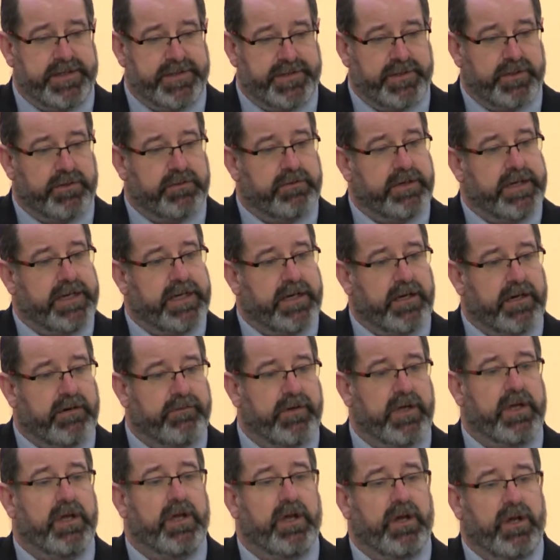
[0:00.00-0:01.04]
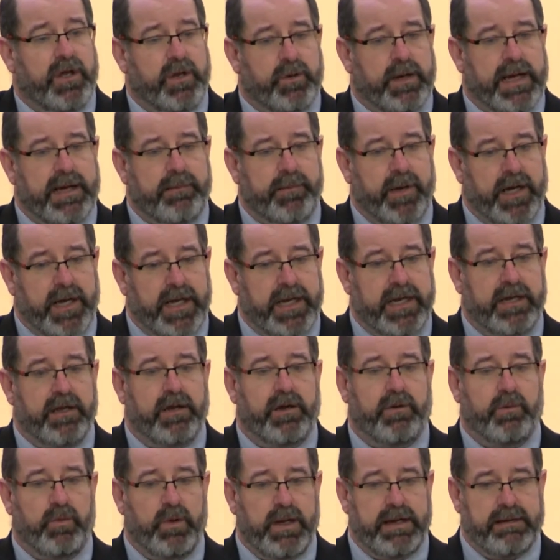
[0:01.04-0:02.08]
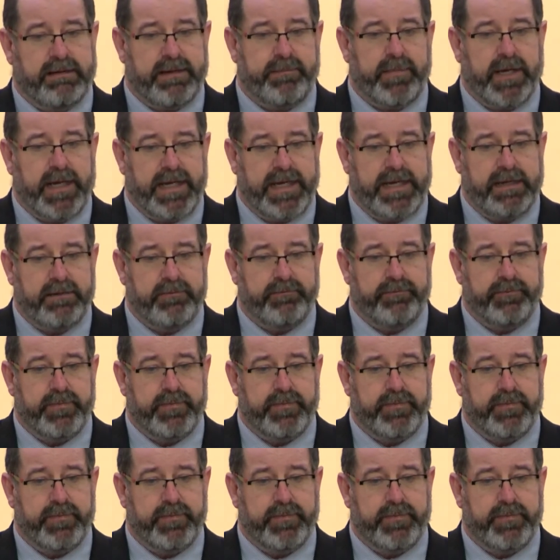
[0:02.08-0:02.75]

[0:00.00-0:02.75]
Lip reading: story of who am I, where am I?